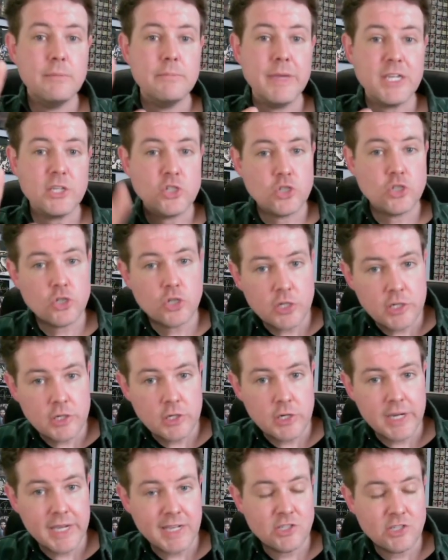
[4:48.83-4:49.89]
Make sure
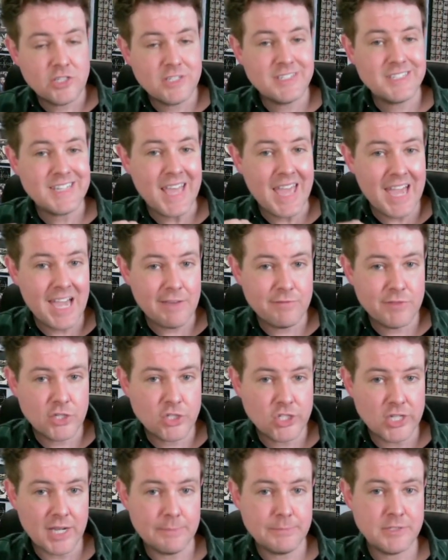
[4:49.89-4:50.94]
your agents have the
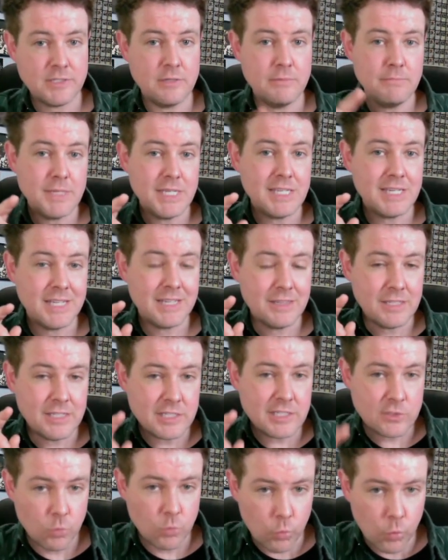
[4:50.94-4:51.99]
chops to meet at
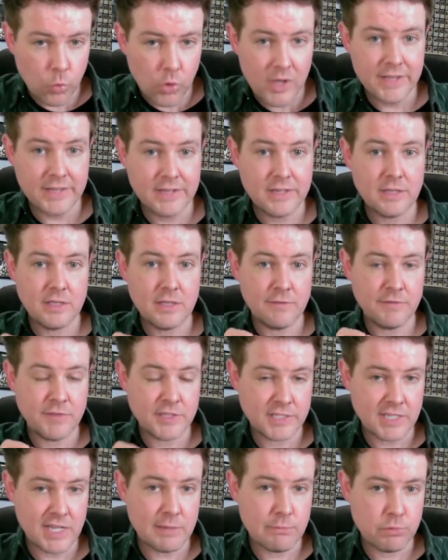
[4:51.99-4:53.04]
least one of the
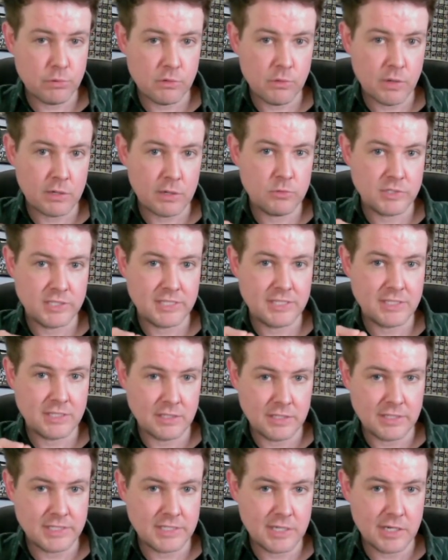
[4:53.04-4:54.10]
site prerequisites
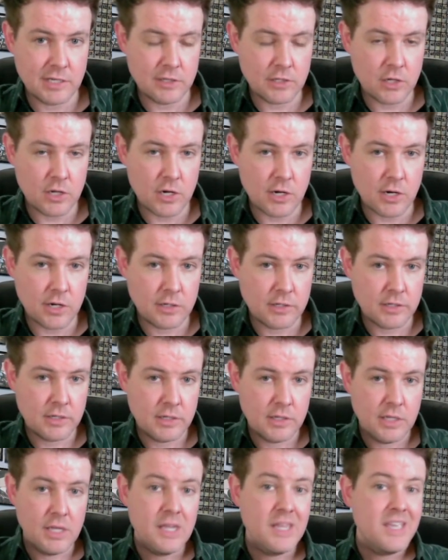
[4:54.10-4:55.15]
listed on the card.
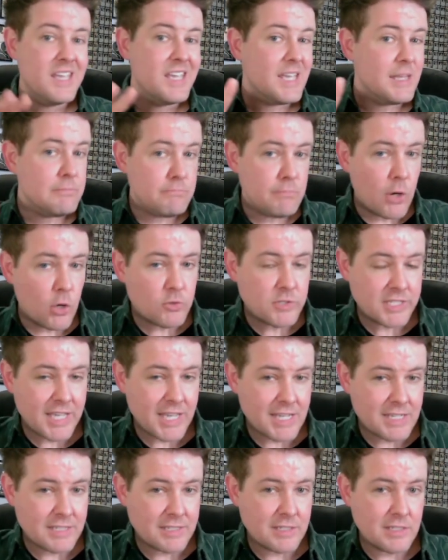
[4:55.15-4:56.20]
In most
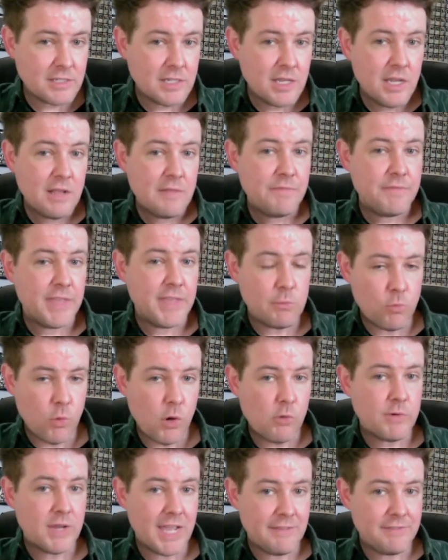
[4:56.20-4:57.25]
cases, they
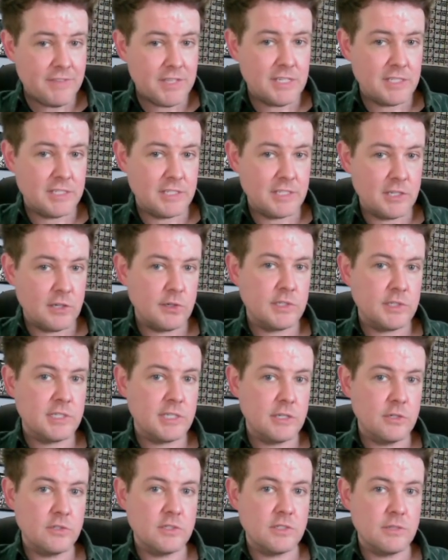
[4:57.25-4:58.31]
won't have the necessary
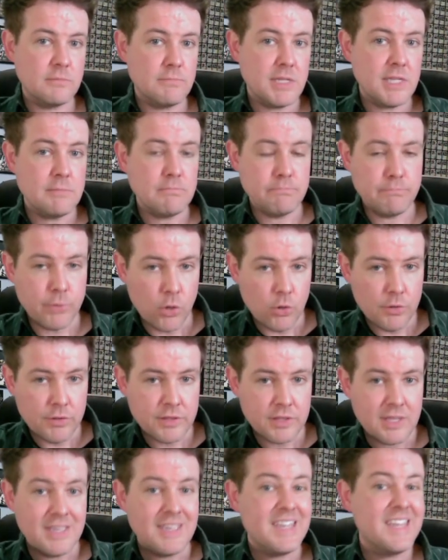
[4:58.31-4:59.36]
skills to meet
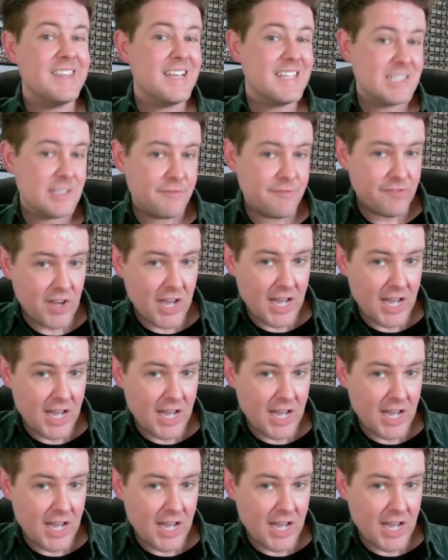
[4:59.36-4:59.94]
both, and that's